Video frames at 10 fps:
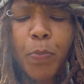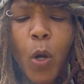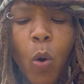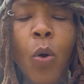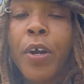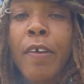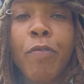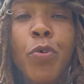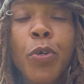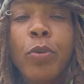or if
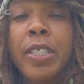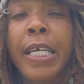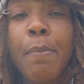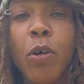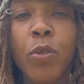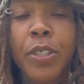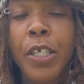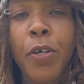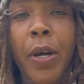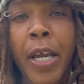you use chemicals
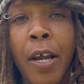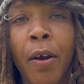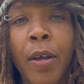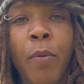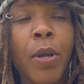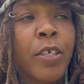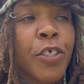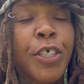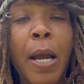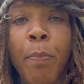in your hair,
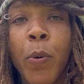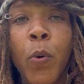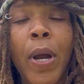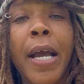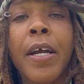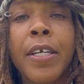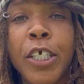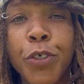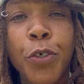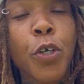shampoo and
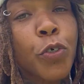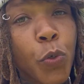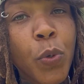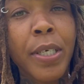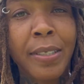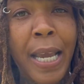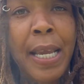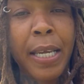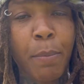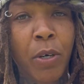conditioner do
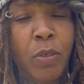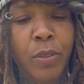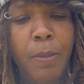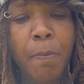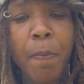contain chemicals.